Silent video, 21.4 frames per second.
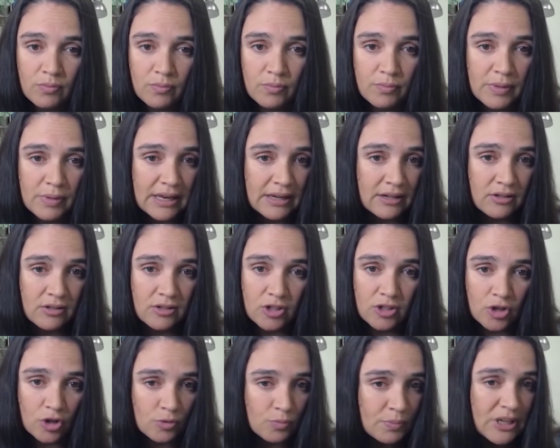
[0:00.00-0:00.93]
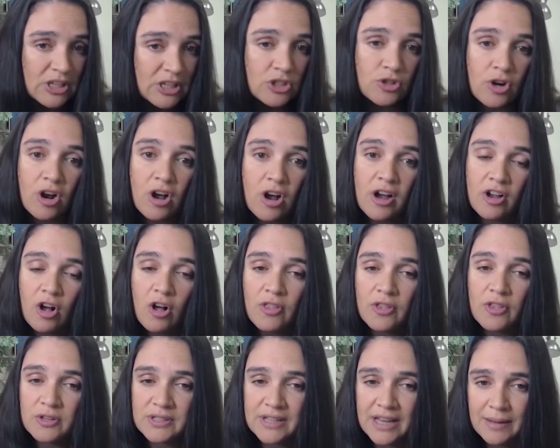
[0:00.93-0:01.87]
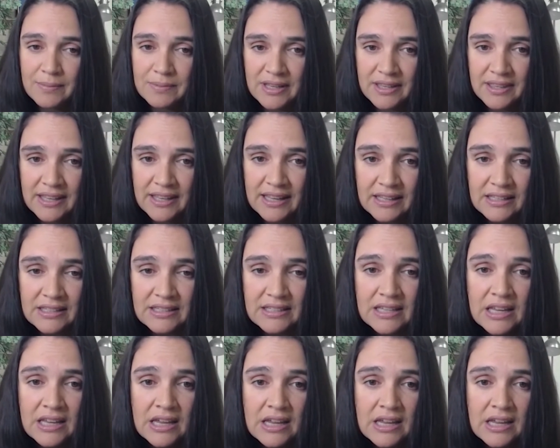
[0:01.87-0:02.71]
being, be strong, all those types of things.